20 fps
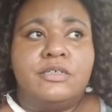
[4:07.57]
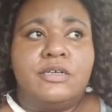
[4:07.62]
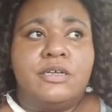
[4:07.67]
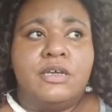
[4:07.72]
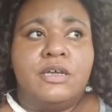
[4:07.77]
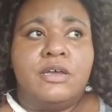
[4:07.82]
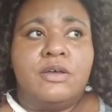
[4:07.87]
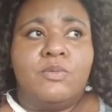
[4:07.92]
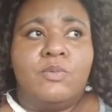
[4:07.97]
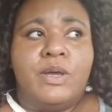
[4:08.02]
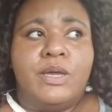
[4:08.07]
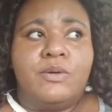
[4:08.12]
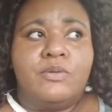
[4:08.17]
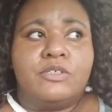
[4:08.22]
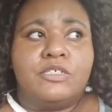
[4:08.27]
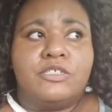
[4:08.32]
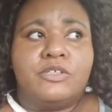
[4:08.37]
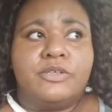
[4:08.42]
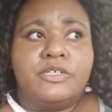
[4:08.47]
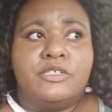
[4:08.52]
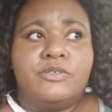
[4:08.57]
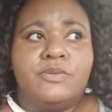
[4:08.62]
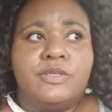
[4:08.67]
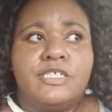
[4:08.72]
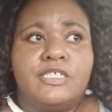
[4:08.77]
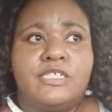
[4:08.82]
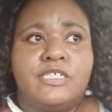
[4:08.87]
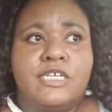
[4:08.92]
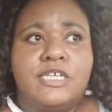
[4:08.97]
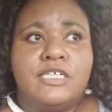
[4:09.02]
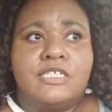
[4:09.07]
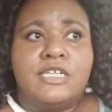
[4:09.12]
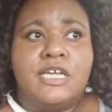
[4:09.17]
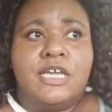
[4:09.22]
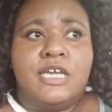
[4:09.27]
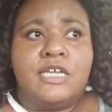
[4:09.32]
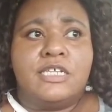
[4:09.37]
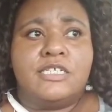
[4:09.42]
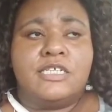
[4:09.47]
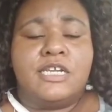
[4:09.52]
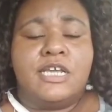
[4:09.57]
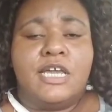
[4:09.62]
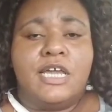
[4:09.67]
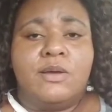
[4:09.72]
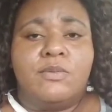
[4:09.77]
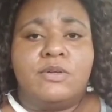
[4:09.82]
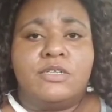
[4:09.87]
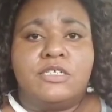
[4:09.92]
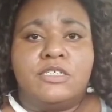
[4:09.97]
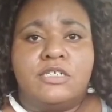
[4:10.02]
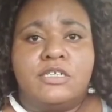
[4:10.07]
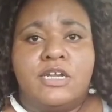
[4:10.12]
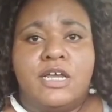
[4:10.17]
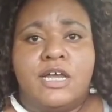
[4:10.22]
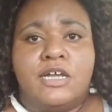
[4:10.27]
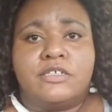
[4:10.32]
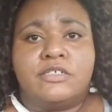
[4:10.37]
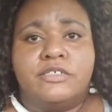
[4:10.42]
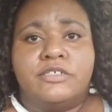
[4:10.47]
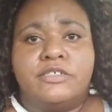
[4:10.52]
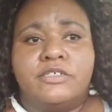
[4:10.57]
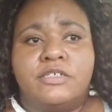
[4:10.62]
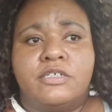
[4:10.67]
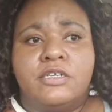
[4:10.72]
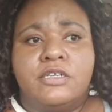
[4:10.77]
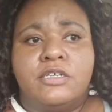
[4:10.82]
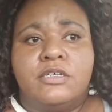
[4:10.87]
uh, weight was 326, and today I went to the doctor.